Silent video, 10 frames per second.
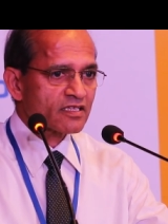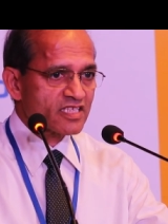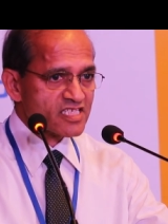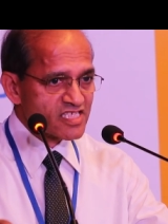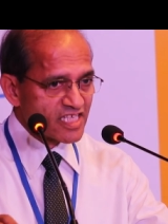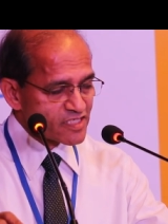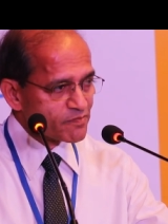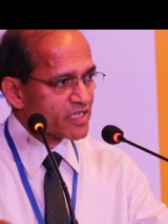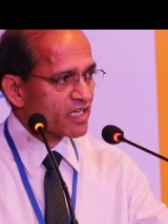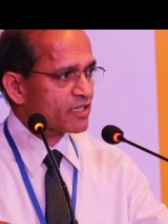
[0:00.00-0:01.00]
This has
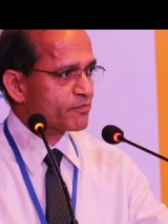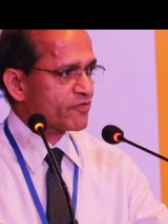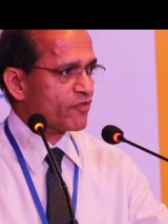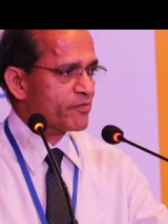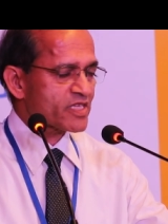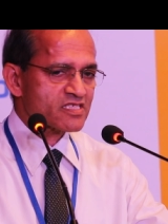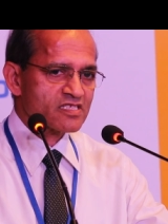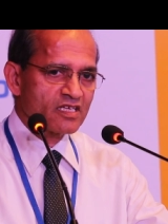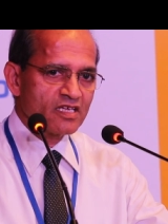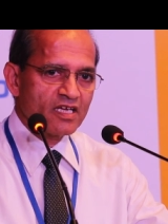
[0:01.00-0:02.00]
been our
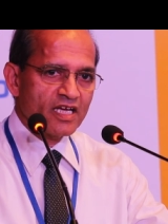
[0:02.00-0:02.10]
performance,